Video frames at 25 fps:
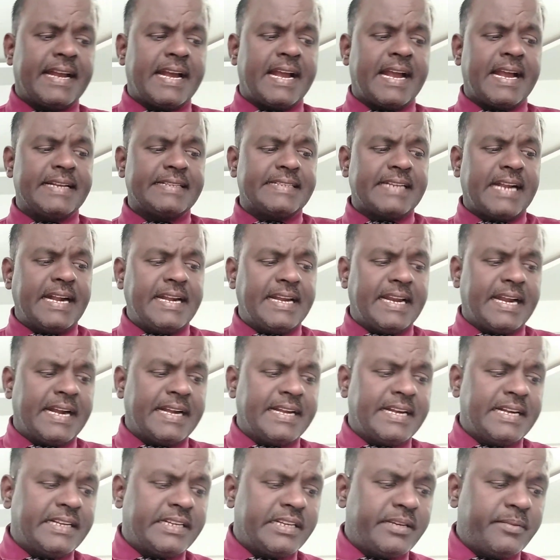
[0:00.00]
hazard
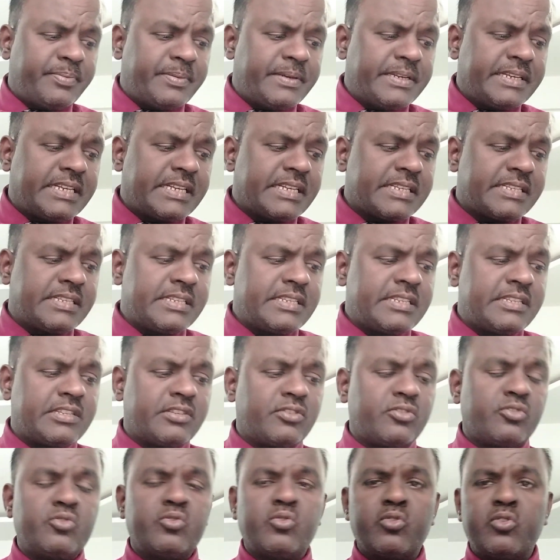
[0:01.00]
identifications.
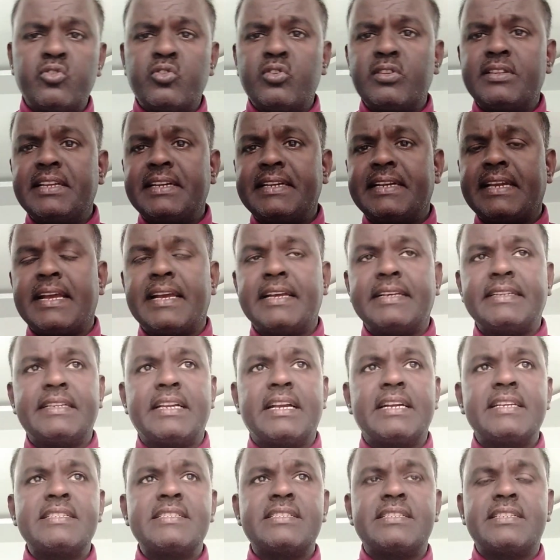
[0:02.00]
You know that
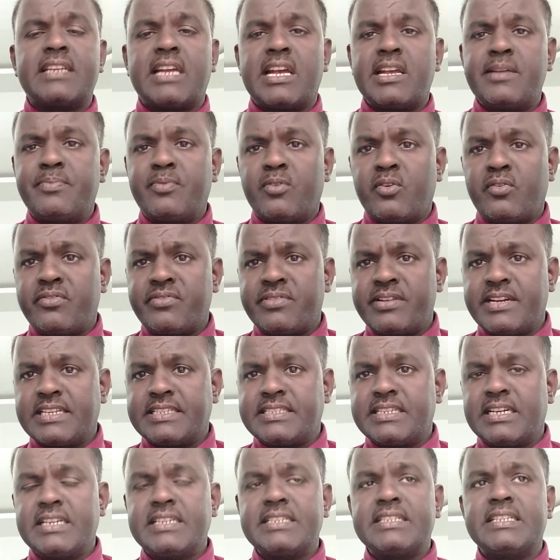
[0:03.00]
hazards, type of
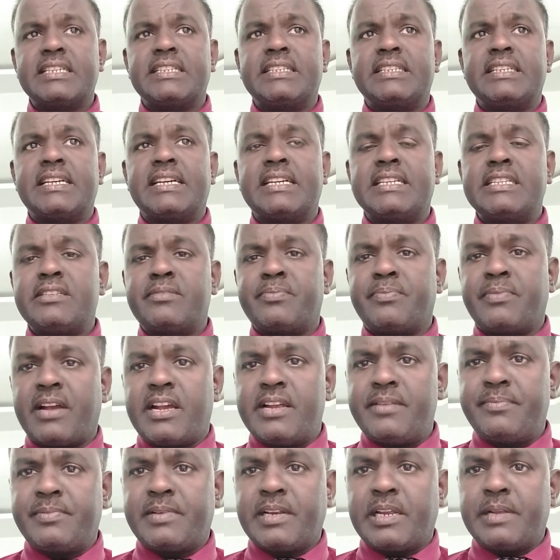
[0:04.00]
hazards. There is
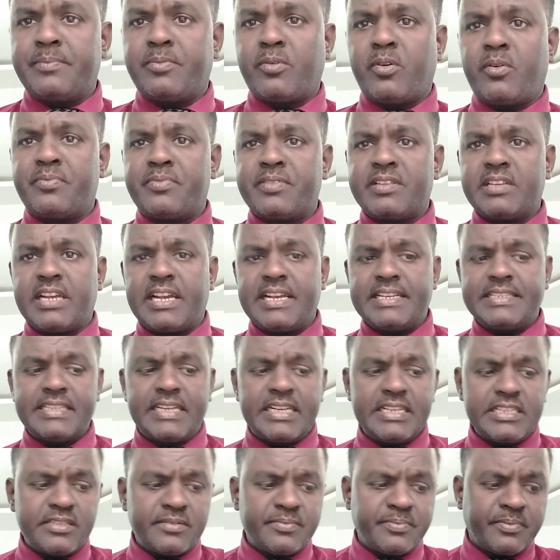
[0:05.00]
5 type of
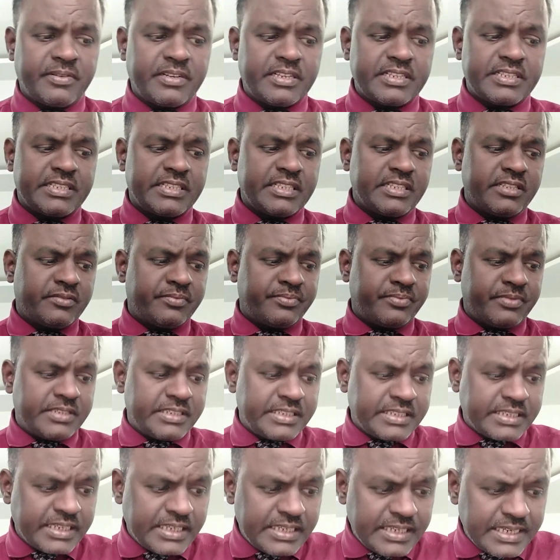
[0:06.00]
hazards. First is
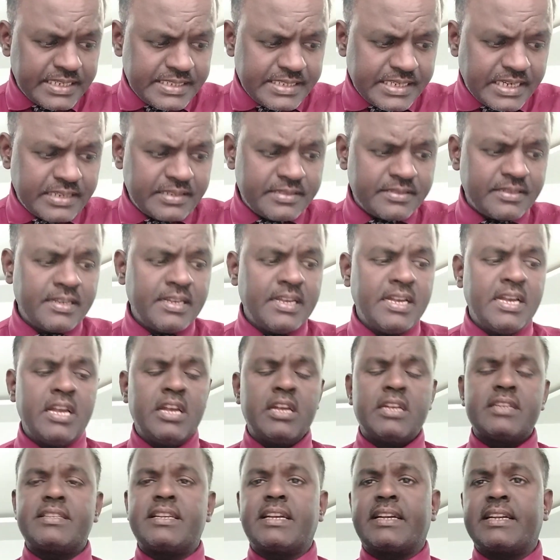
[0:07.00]
physical hazard.
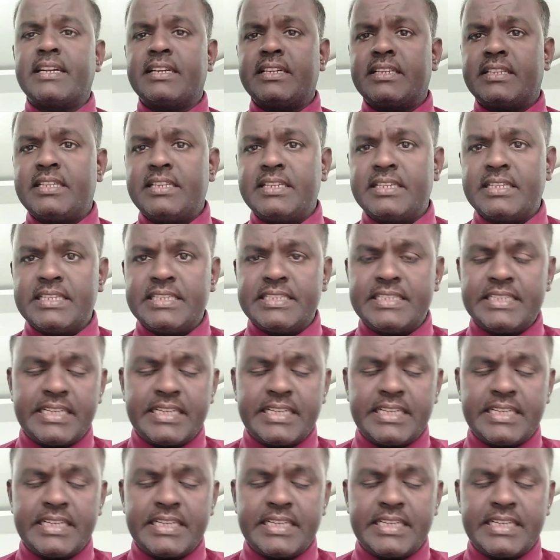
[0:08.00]
Second thing is